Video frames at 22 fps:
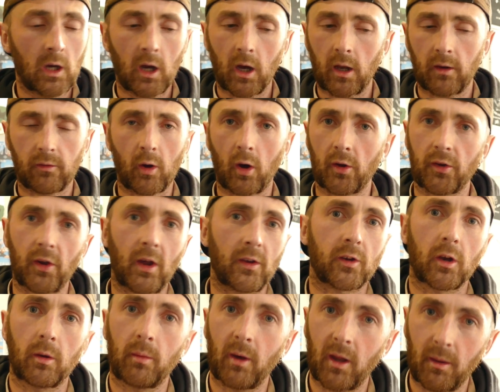and of course that's
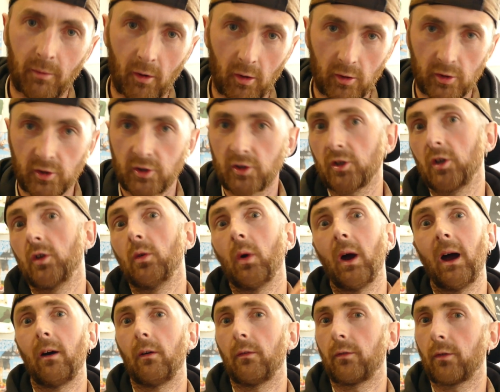going to make the board shoot
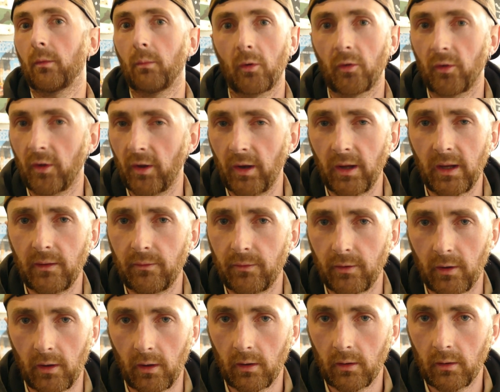out from underneath
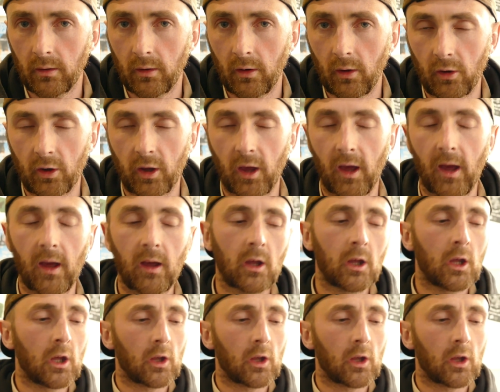you, okay?